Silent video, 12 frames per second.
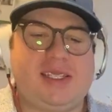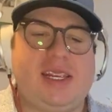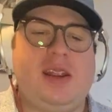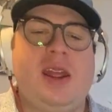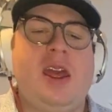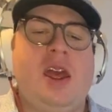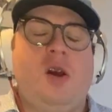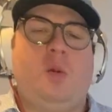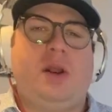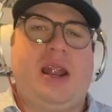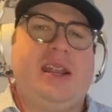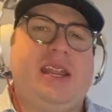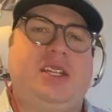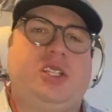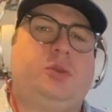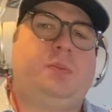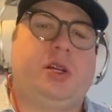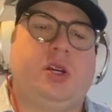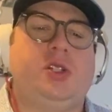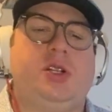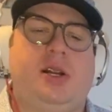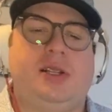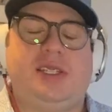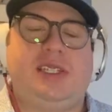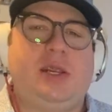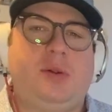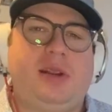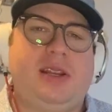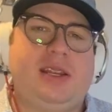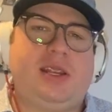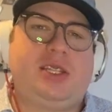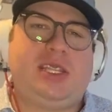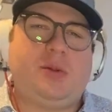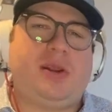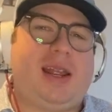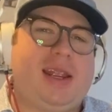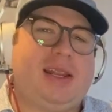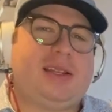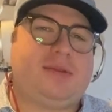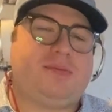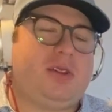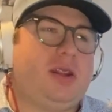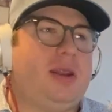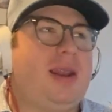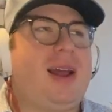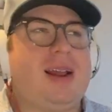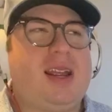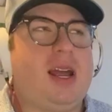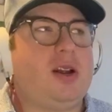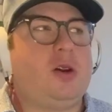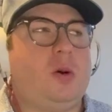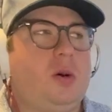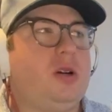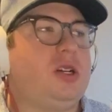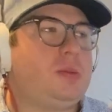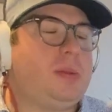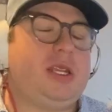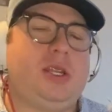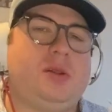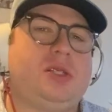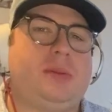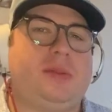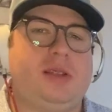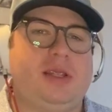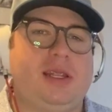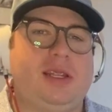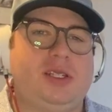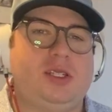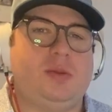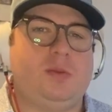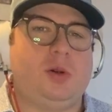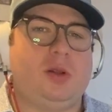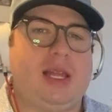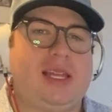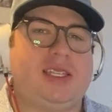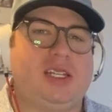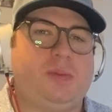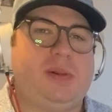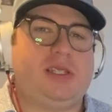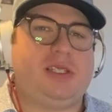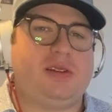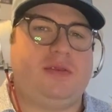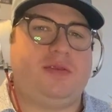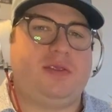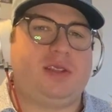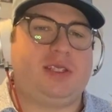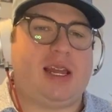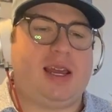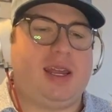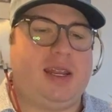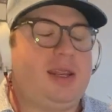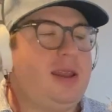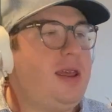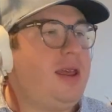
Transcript: See what I need to splurge on. See what I can, not cut corners, but use some of the less expensive side.